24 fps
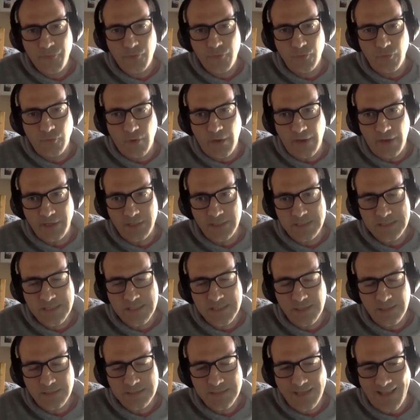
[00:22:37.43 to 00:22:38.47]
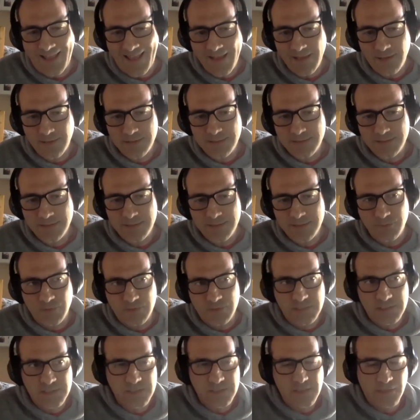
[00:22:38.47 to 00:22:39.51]
through NHS X,
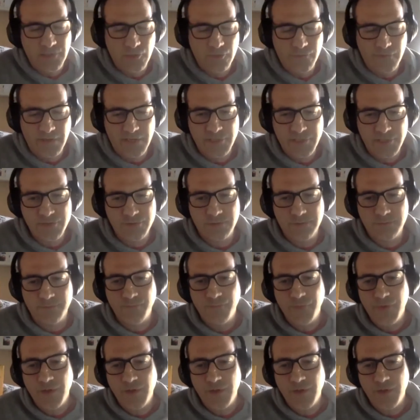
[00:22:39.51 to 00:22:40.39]
which is the innovation